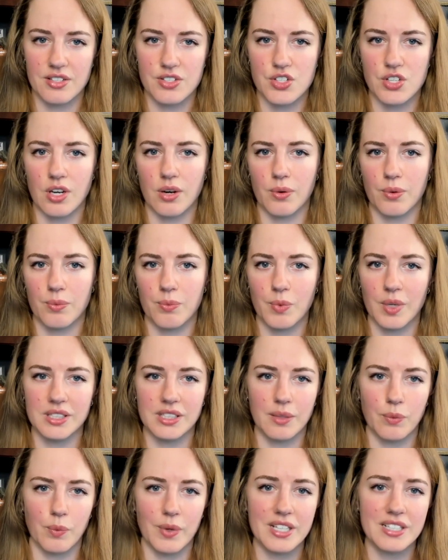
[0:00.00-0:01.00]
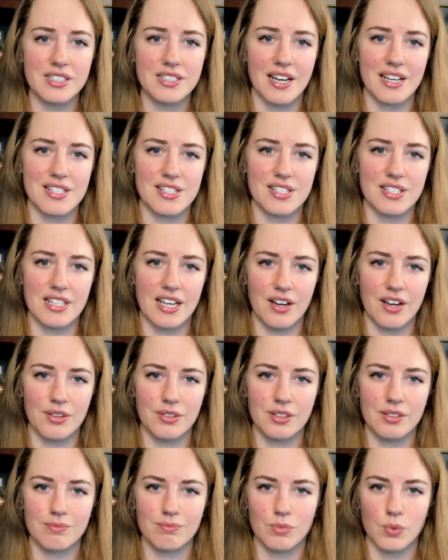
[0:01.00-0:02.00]
So when the wind dies
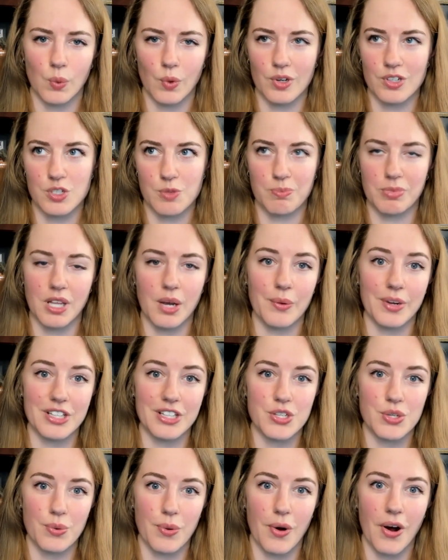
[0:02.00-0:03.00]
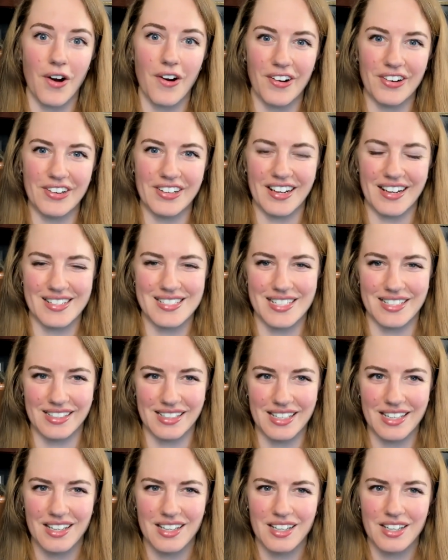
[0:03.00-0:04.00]
down, or is blowing too hard actually,
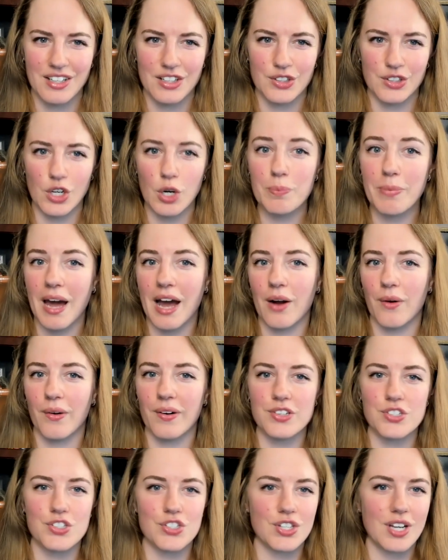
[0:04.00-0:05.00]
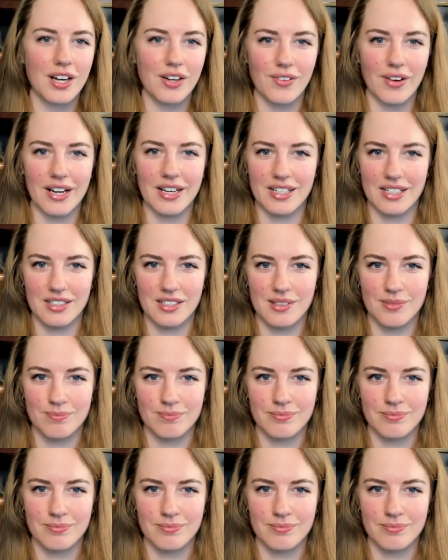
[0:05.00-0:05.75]
no power is generated.